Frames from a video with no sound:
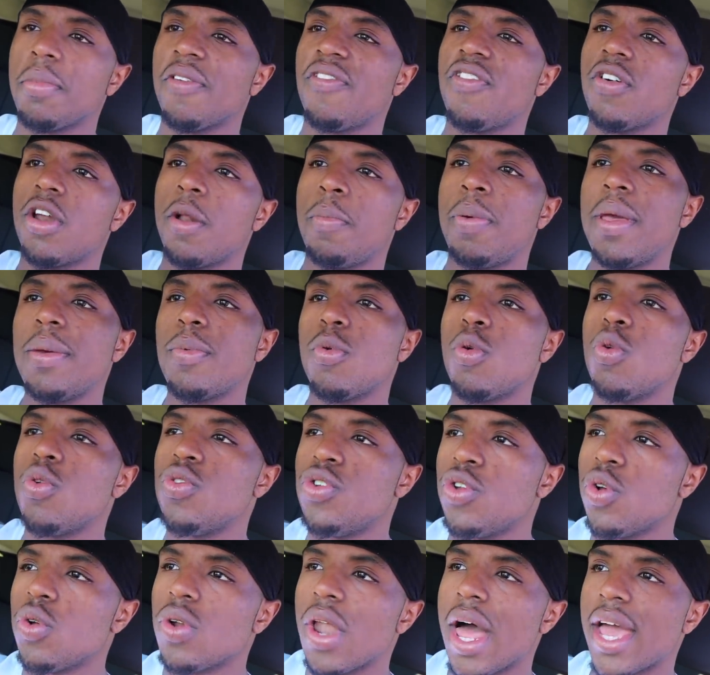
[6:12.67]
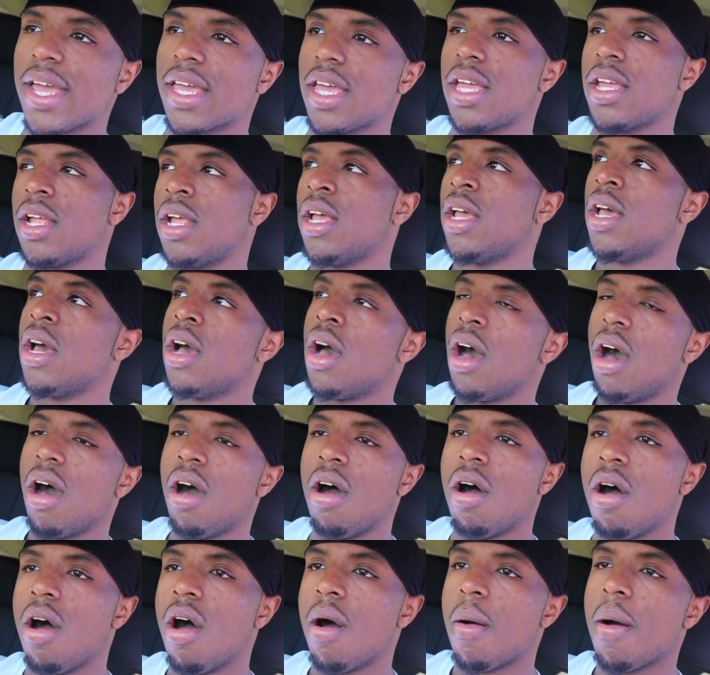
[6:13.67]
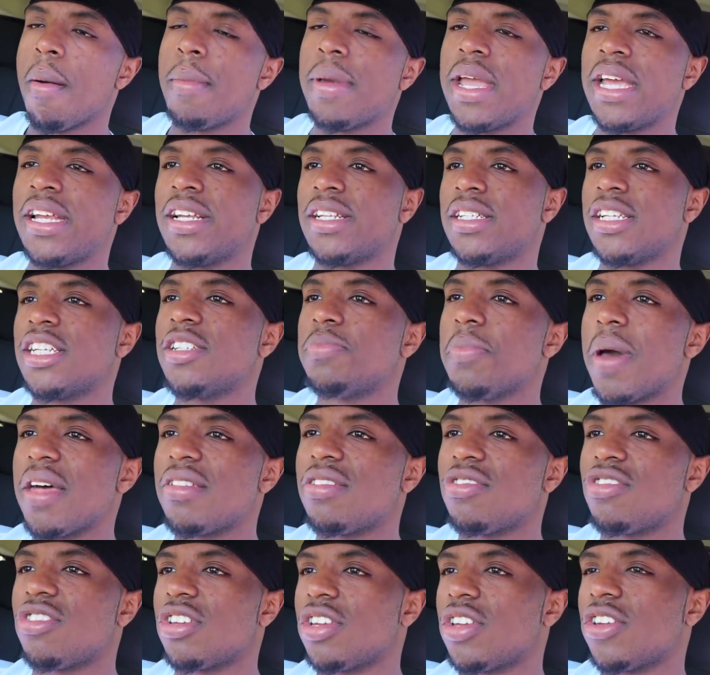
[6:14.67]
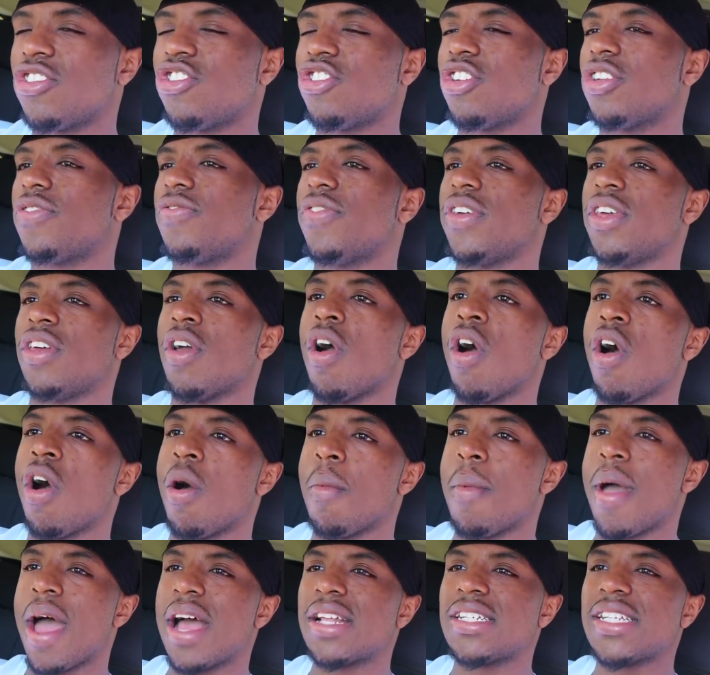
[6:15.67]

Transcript: But for the people who do like it, uh, I mean, this message isn't just for y'all, man.